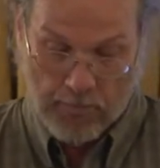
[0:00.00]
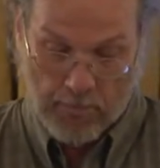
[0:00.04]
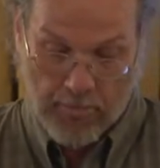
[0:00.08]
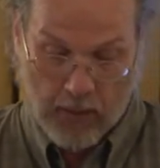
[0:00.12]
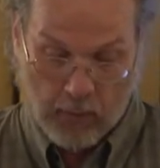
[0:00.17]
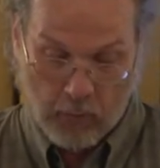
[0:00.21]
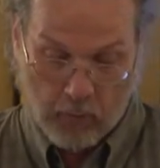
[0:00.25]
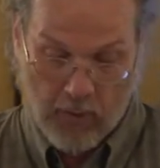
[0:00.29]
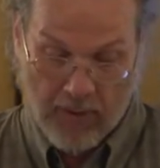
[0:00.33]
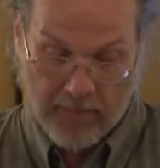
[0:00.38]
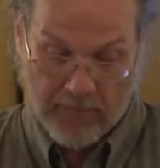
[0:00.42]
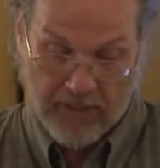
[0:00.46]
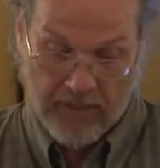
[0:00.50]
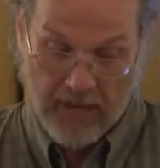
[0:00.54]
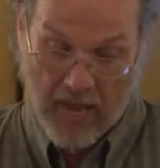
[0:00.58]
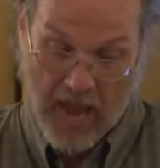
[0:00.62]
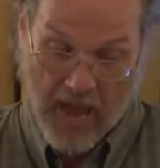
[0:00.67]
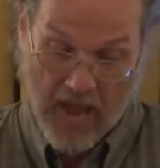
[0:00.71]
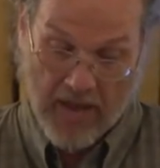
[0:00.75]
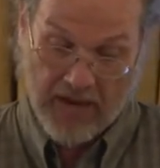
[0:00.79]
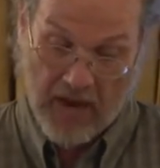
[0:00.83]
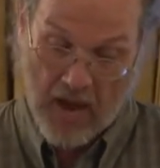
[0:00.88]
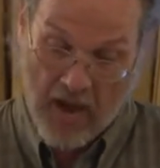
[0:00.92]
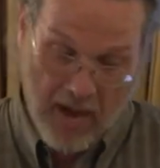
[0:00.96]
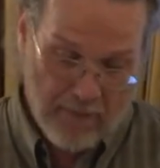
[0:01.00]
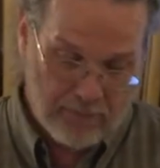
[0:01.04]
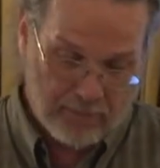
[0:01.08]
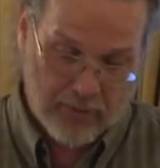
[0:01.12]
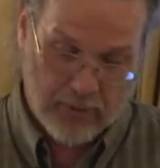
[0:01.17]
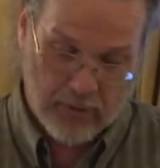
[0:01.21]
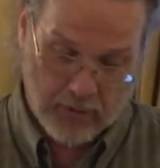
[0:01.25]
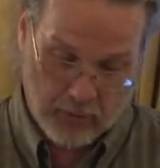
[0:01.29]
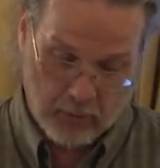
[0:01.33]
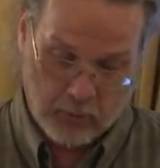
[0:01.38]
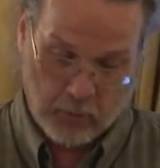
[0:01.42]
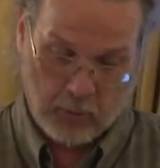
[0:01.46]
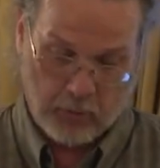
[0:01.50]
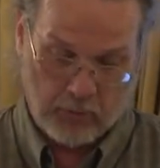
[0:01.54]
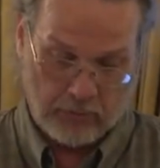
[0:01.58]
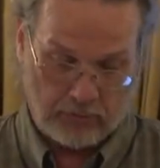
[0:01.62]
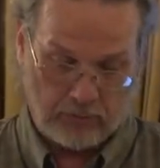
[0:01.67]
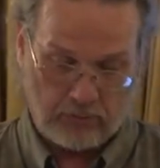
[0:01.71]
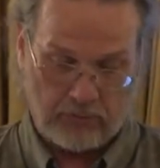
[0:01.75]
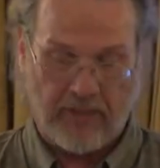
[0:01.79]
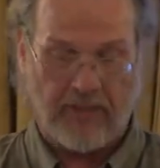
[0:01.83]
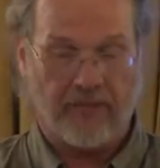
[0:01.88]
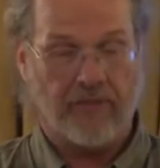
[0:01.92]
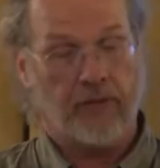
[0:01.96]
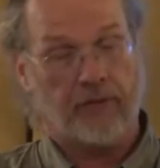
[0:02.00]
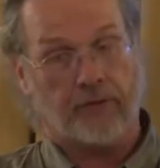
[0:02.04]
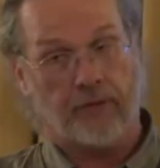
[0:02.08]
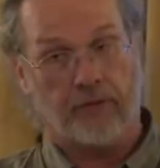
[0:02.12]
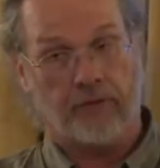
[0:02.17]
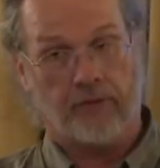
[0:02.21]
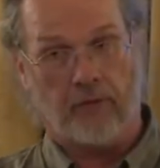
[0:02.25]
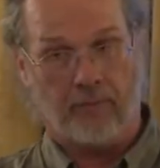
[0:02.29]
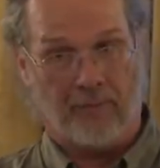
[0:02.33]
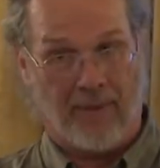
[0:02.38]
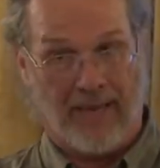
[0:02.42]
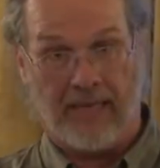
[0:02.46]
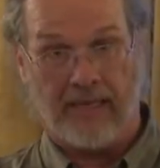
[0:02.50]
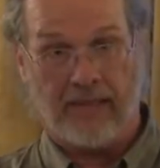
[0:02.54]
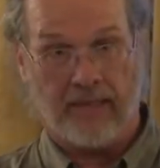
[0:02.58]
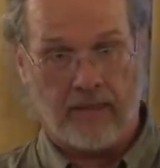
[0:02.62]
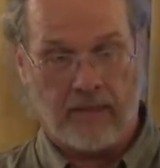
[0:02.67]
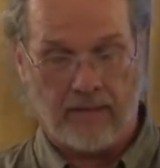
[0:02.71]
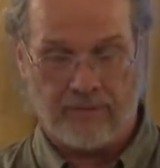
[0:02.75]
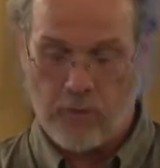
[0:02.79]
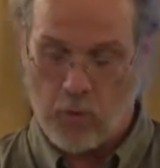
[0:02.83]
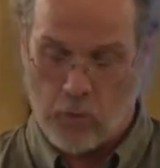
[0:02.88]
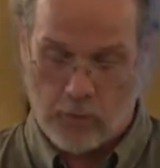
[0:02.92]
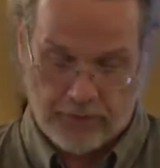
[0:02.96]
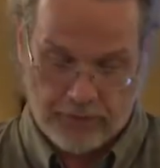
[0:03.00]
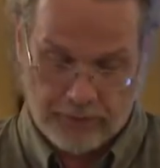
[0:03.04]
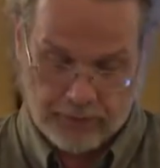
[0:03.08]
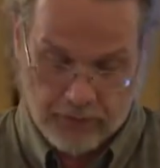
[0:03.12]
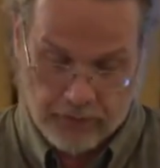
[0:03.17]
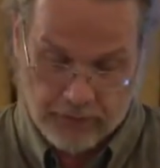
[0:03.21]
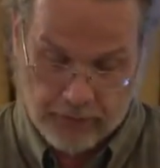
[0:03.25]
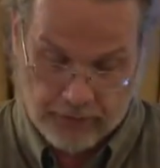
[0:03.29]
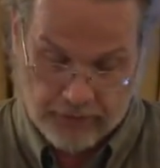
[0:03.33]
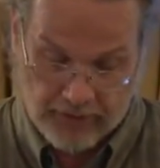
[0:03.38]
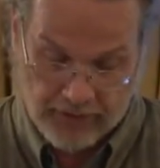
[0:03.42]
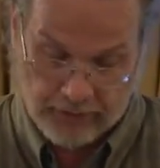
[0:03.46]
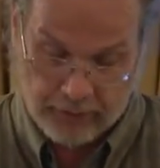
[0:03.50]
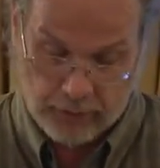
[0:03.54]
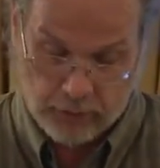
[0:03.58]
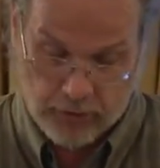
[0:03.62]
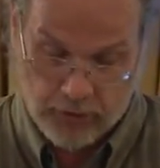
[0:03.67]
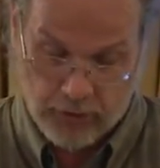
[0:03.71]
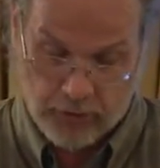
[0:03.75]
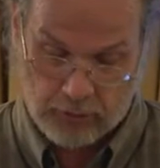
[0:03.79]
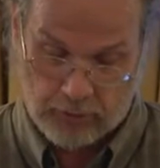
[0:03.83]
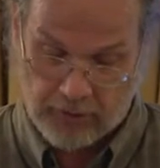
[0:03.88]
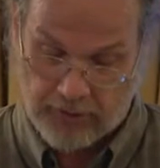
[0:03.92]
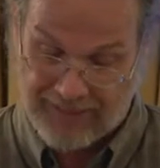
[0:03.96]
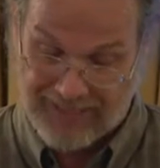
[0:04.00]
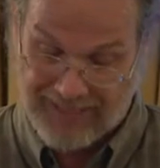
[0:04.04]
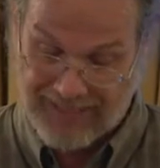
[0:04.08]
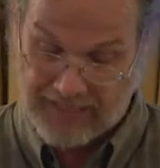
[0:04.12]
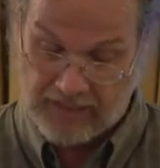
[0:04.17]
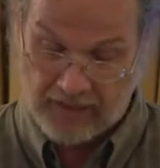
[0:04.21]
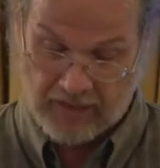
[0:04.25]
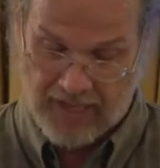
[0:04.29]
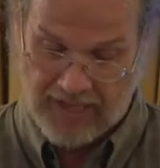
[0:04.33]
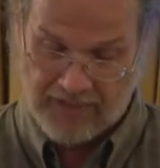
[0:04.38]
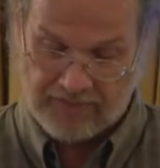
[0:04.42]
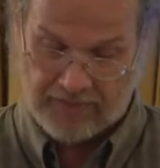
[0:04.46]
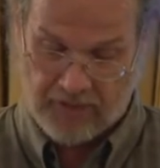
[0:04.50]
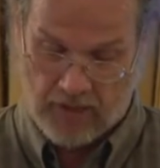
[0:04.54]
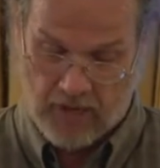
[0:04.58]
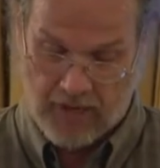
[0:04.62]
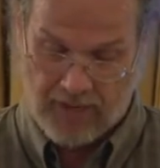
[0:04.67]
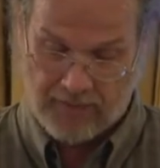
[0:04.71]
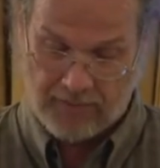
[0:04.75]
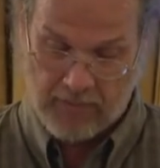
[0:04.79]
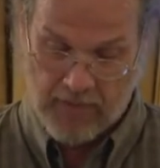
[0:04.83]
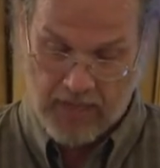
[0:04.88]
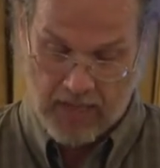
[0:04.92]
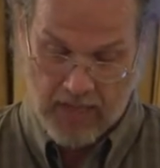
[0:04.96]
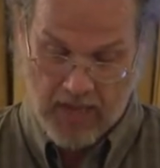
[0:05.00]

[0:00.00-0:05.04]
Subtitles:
Women had up to, and this is debated, of course, 6 children in a lifetime,